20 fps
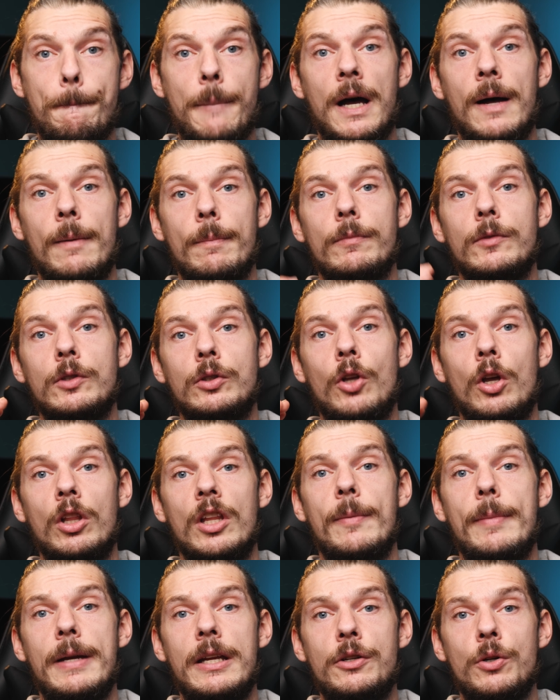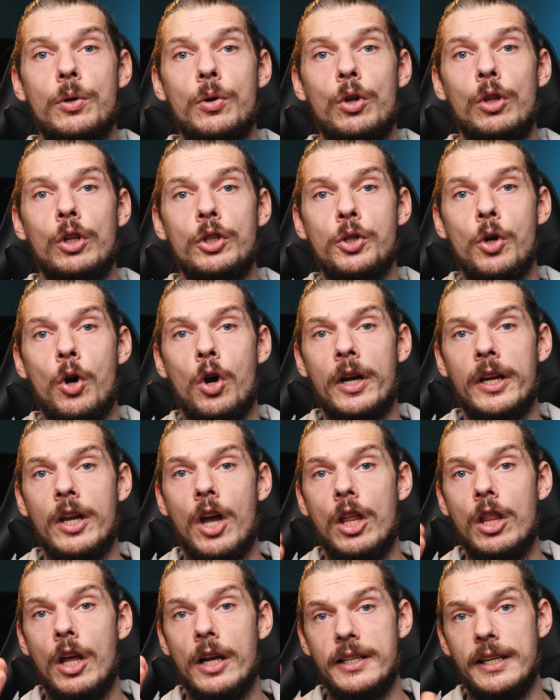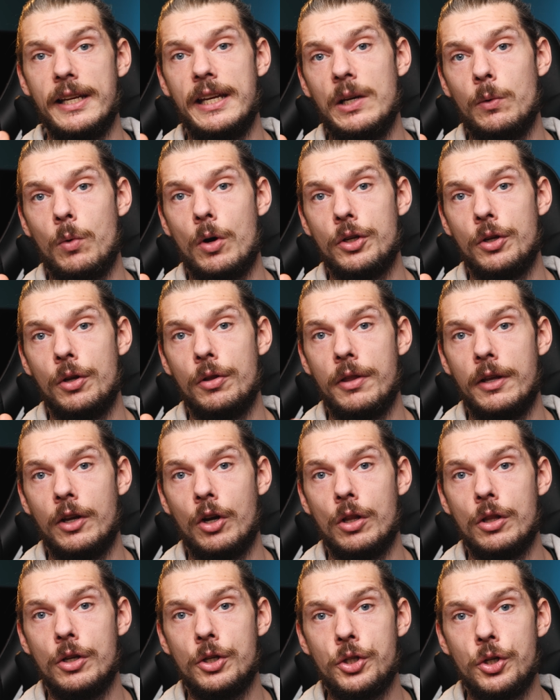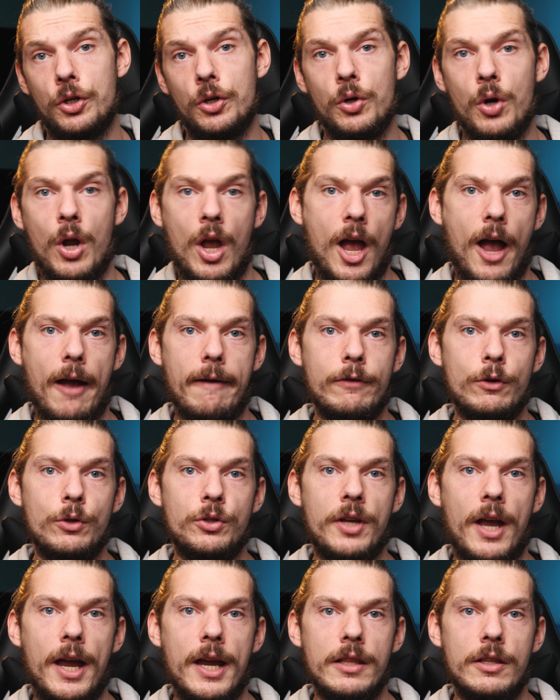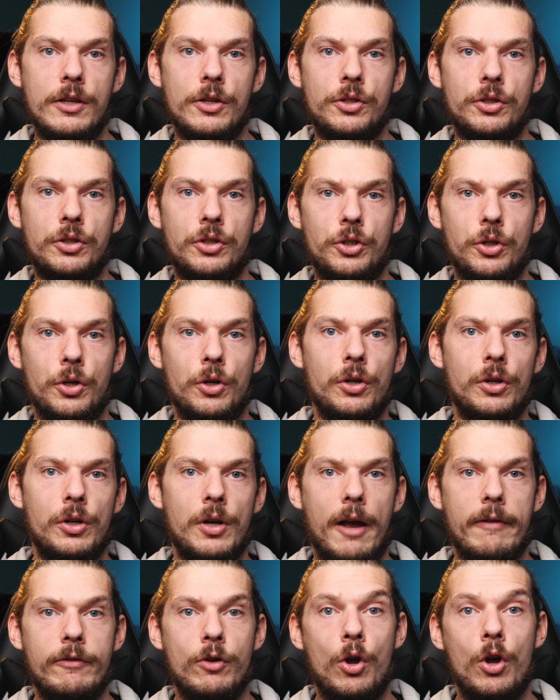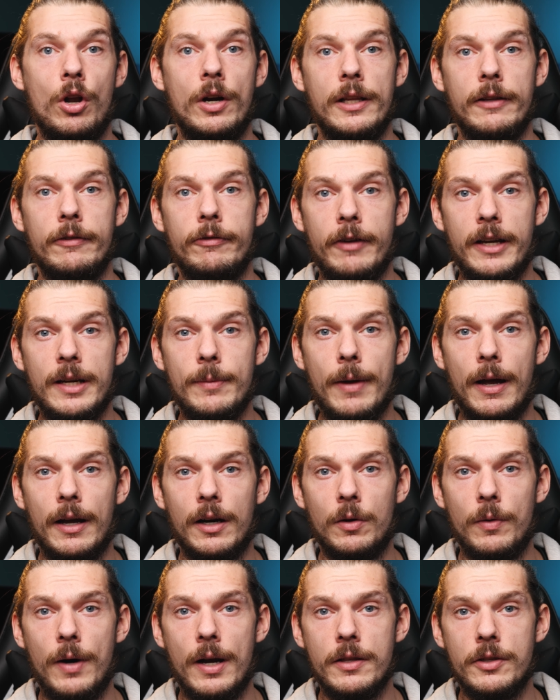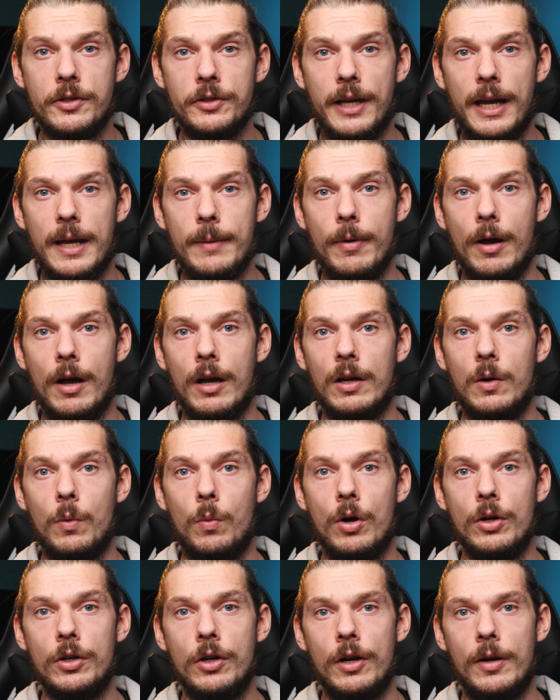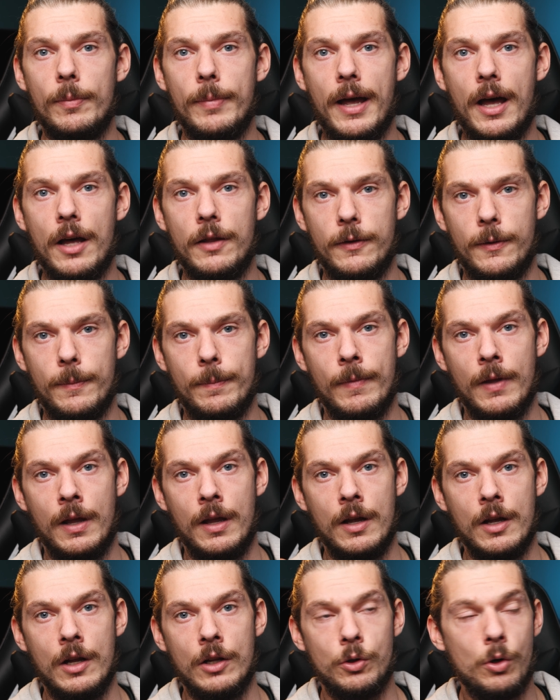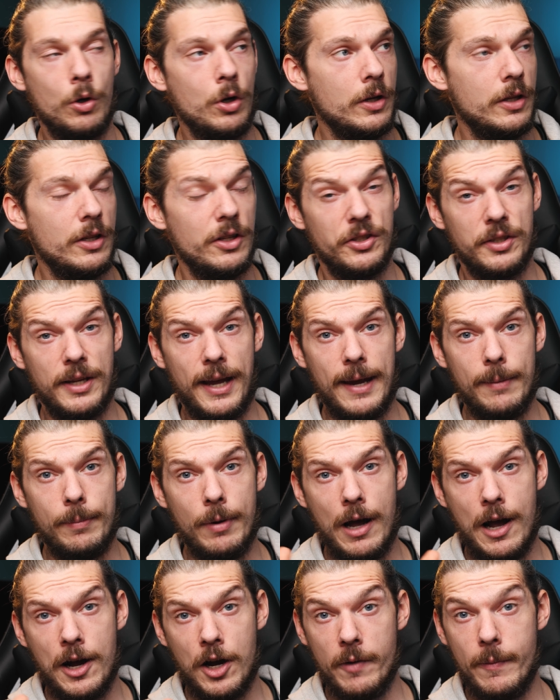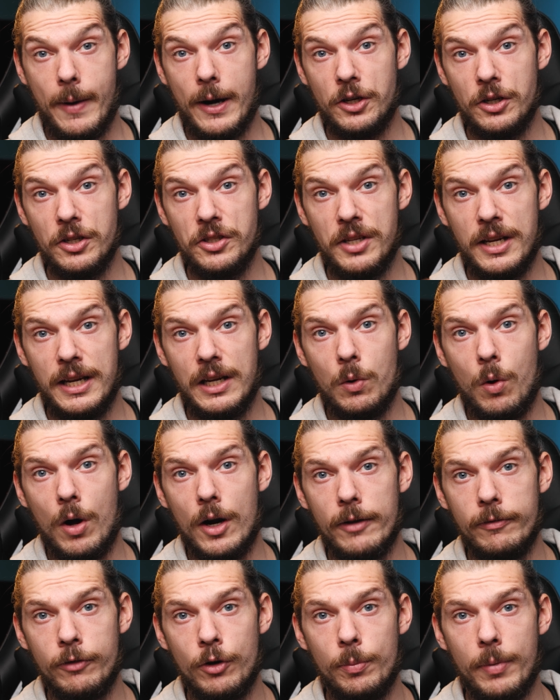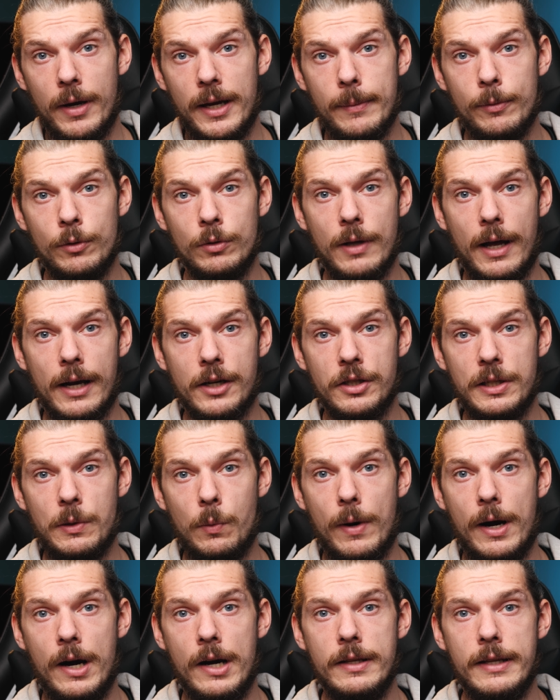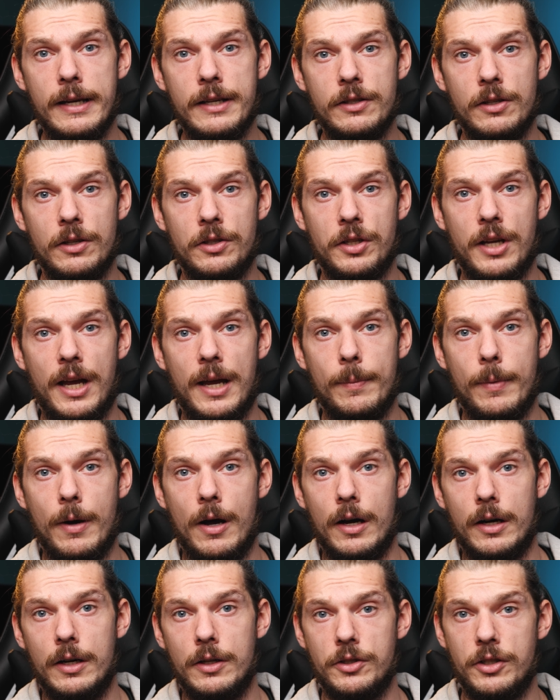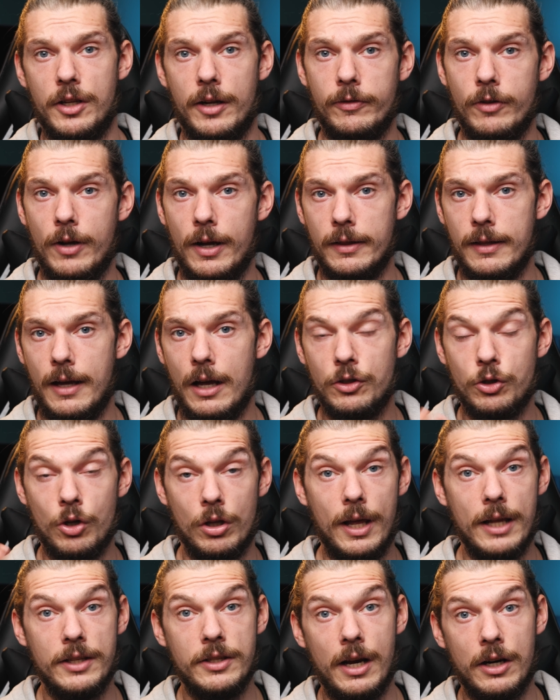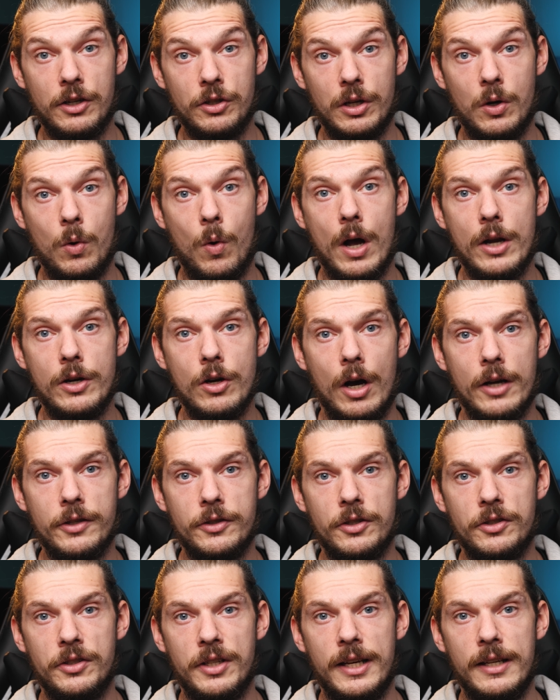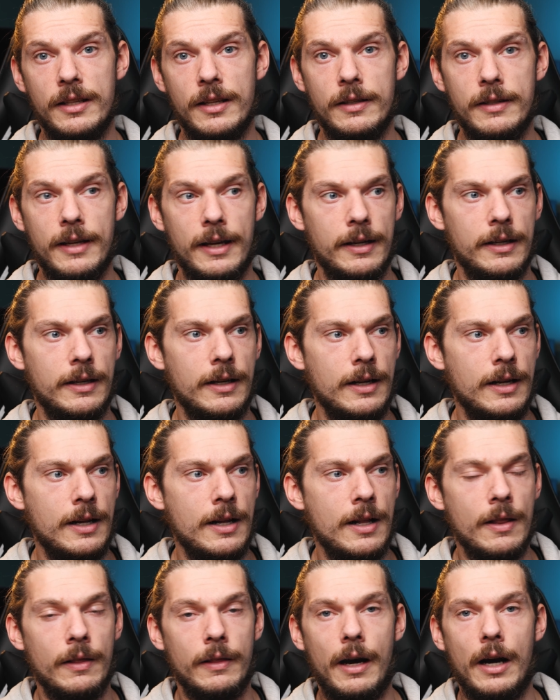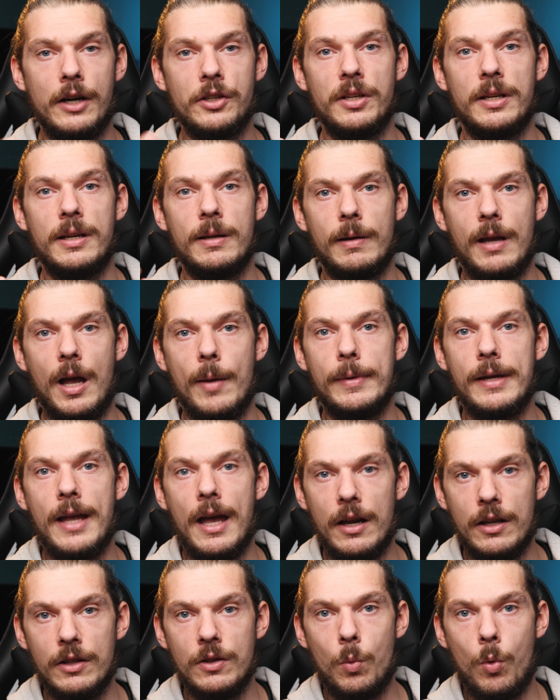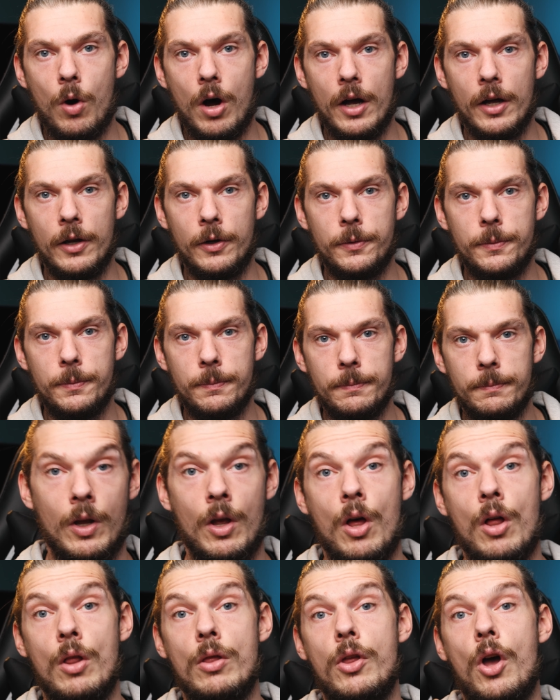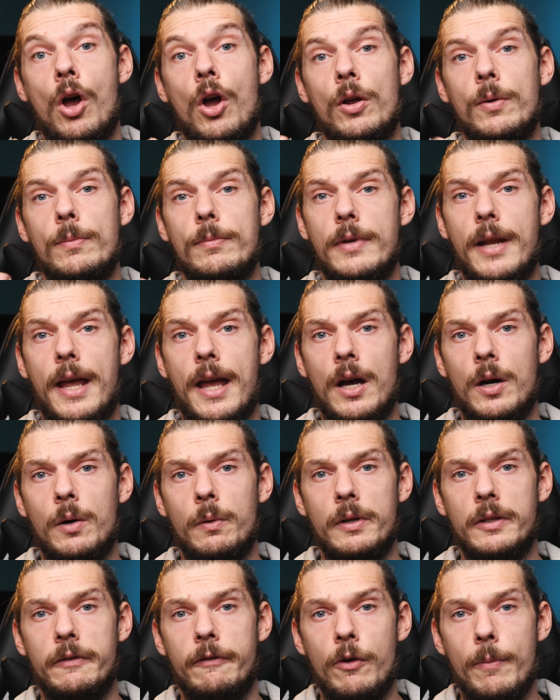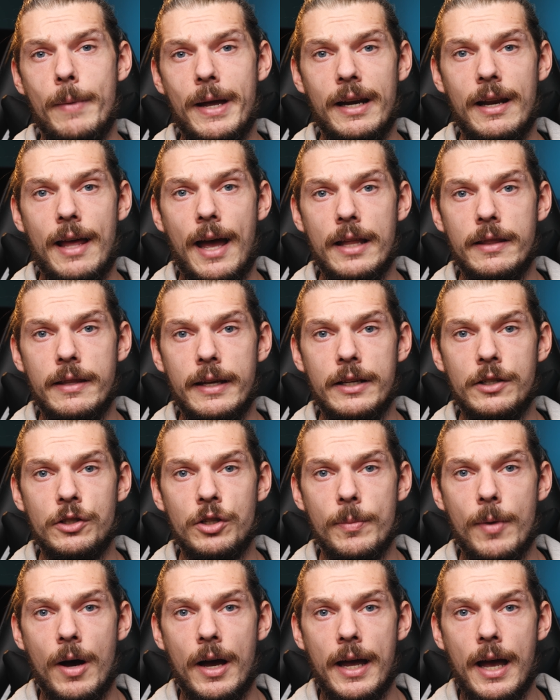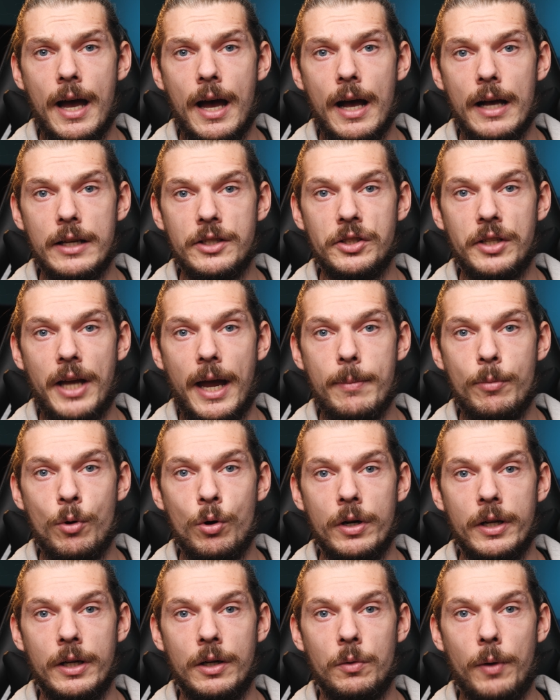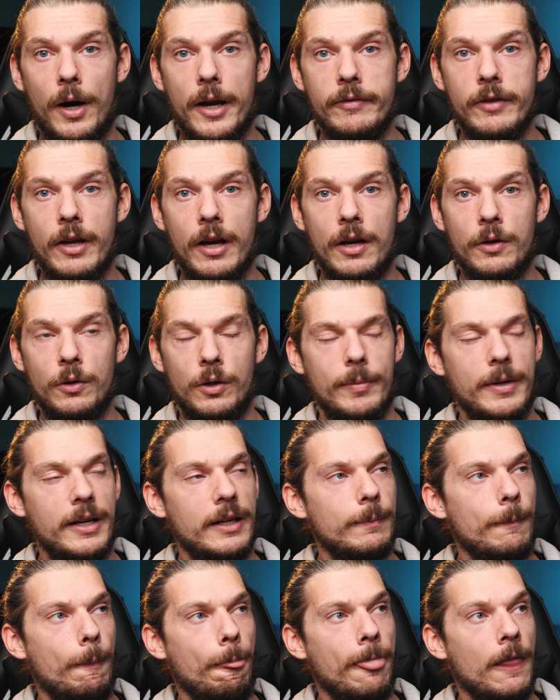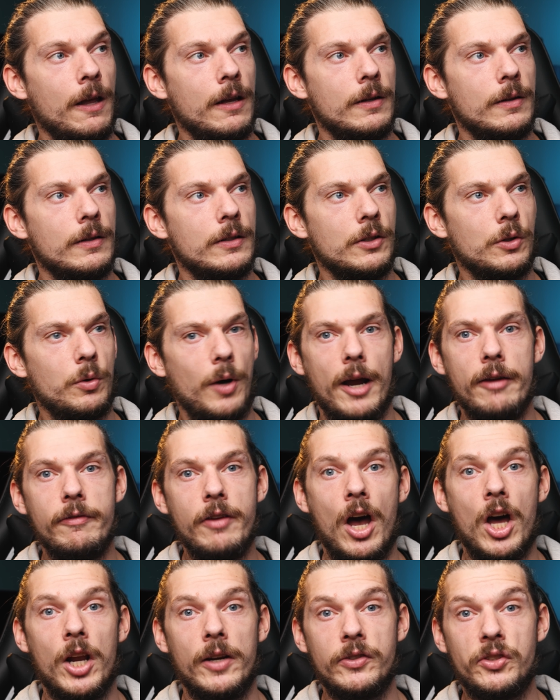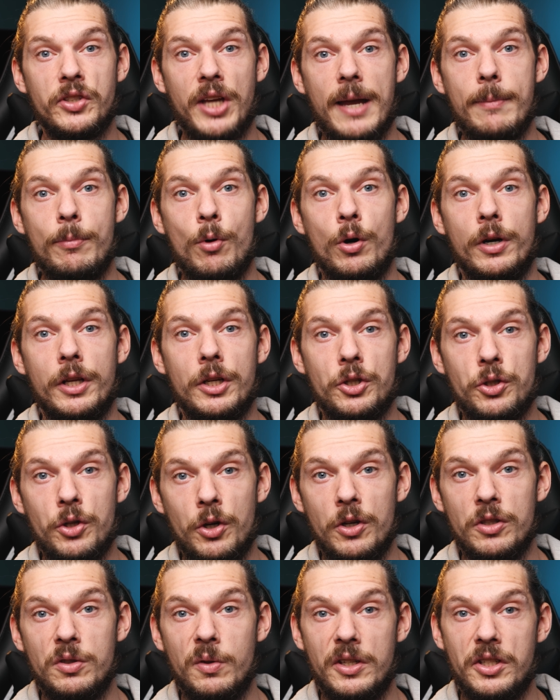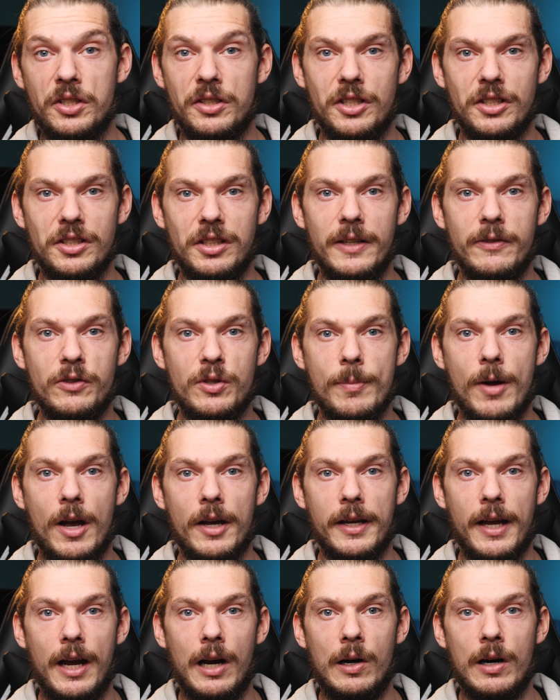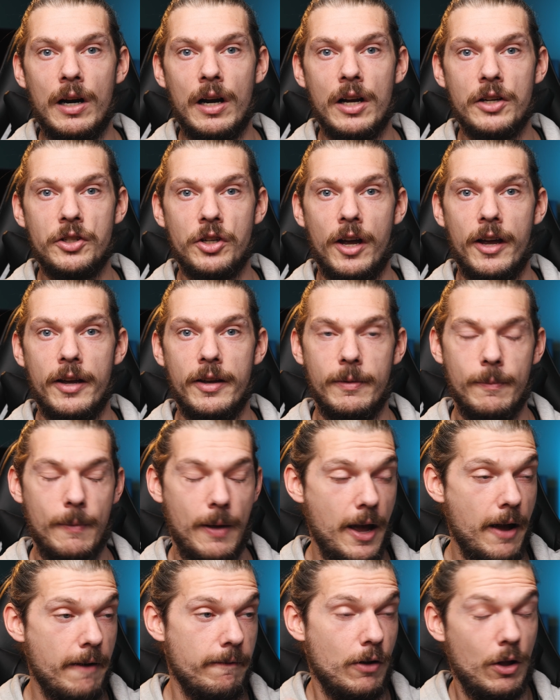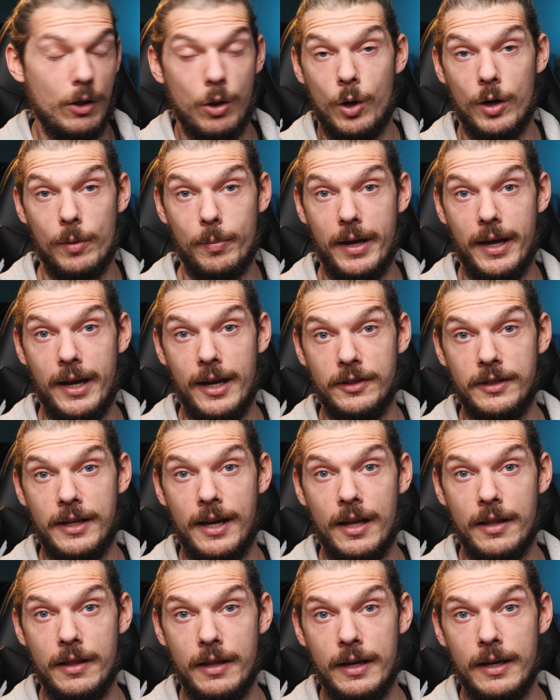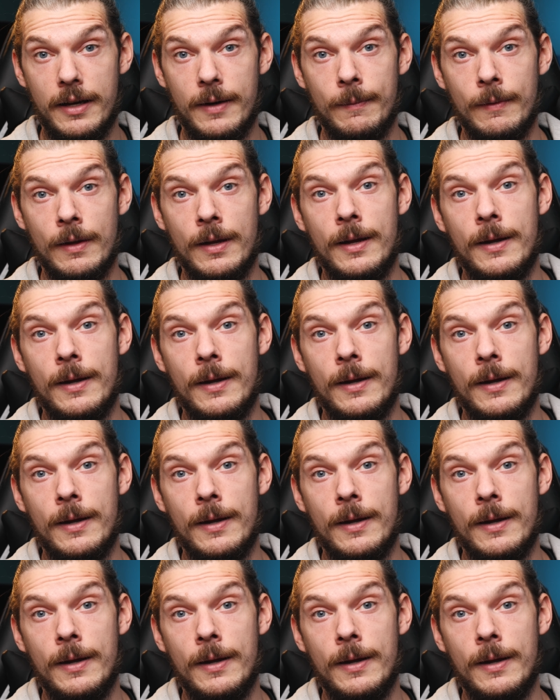But don't let me do all the talking. I'd like to hear what you think on the shoe. Have you skated this shoe? Have you heard any feedback around the skate park and whatnot about them? Talking to the skate park, I'm actually seeing quite a few people actually wearing these at the skate park and stuff like that. So that's actually quite nice to see that they're actually coming out in the wild. Though now it's for me to add these to my skateboarding graveyard, graveyard of skateboarding shoes, which just lives in my garage. I have a lot of pairs out there.